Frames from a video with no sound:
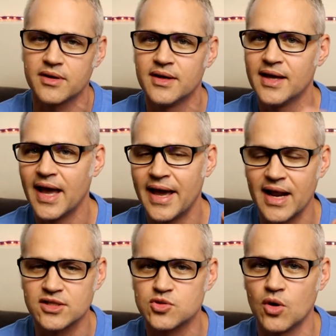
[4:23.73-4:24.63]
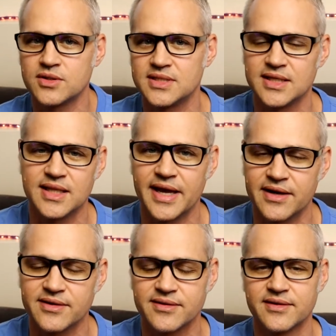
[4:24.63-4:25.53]
And I'll talk to you
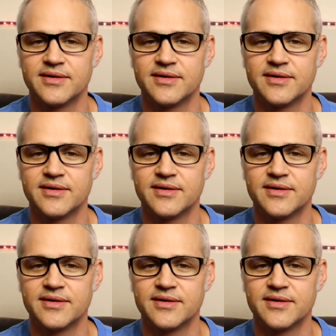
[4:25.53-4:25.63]
later.